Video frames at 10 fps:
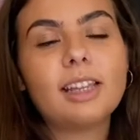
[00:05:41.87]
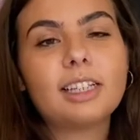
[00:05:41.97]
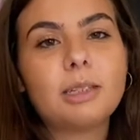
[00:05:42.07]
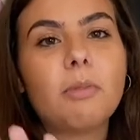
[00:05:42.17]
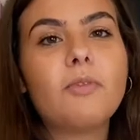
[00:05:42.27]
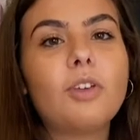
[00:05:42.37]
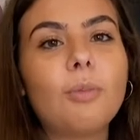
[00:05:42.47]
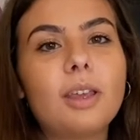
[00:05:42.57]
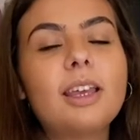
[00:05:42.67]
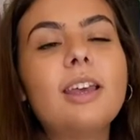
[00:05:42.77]
Next time I'm
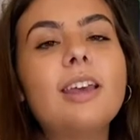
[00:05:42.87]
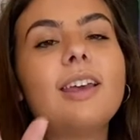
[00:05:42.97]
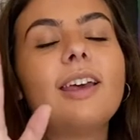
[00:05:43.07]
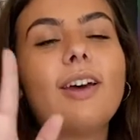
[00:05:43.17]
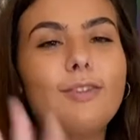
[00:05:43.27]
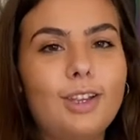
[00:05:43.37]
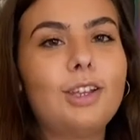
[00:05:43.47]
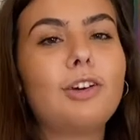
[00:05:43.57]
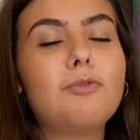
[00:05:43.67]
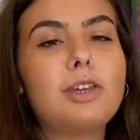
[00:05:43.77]
filming a
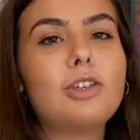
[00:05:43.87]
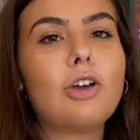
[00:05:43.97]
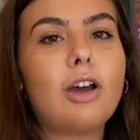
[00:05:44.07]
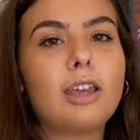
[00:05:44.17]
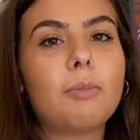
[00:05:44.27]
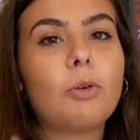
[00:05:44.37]
video of me talking